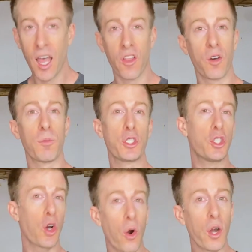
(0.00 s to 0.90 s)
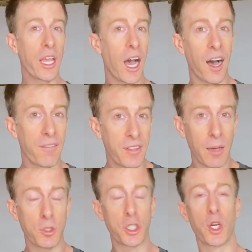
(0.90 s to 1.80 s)
The majority of
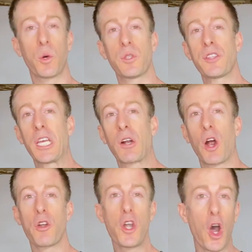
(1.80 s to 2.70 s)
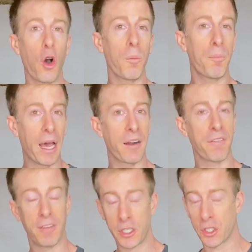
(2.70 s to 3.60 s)
them show that there are no
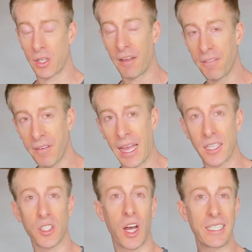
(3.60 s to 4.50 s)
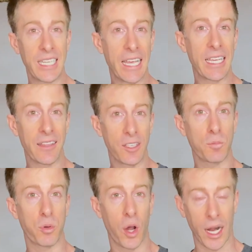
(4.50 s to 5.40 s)
beneficial effects on taking this
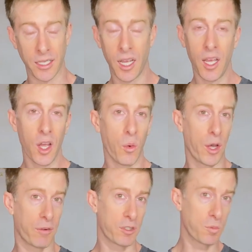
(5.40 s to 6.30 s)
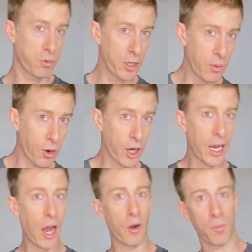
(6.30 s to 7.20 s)
product, whether it's pre
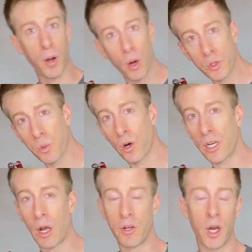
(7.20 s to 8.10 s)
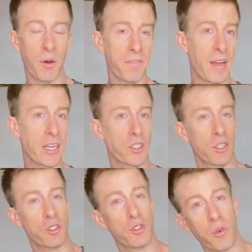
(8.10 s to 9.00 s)
workout or post workout, no effects on
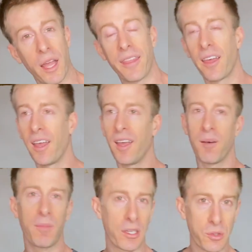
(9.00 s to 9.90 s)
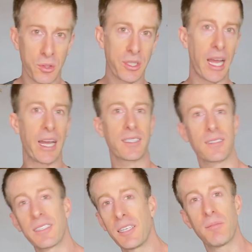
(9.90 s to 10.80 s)
strength, muscle size,
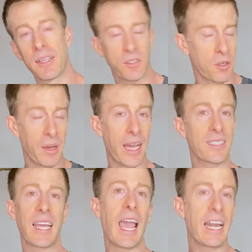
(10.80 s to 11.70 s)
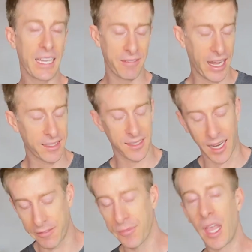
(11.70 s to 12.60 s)
lean muscle mass, any of that stuff.